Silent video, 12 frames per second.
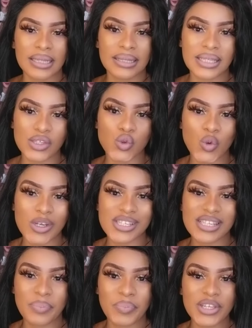this was
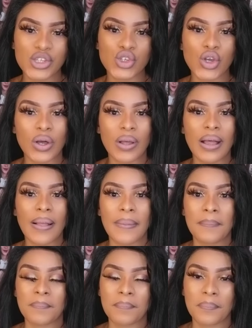the picture
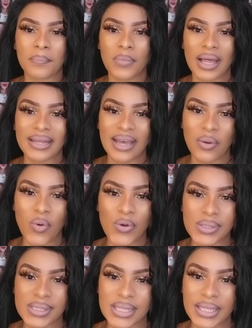that
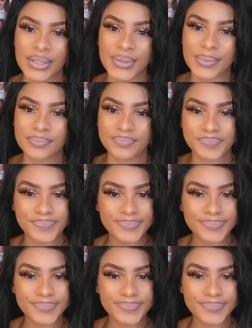was, you know,